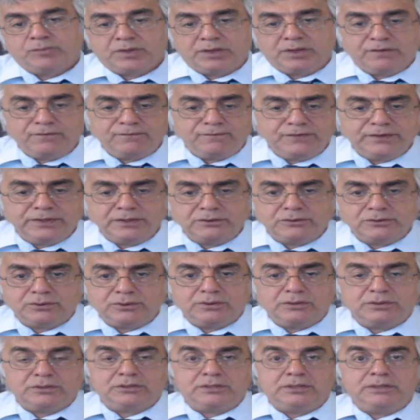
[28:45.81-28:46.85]

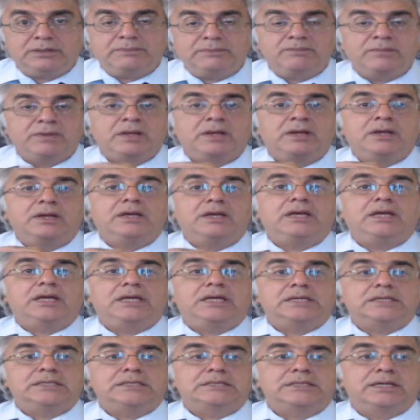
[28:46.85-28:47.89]
Infinitylogy
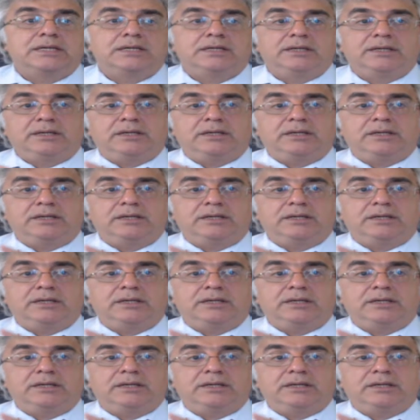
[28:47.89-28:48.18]
is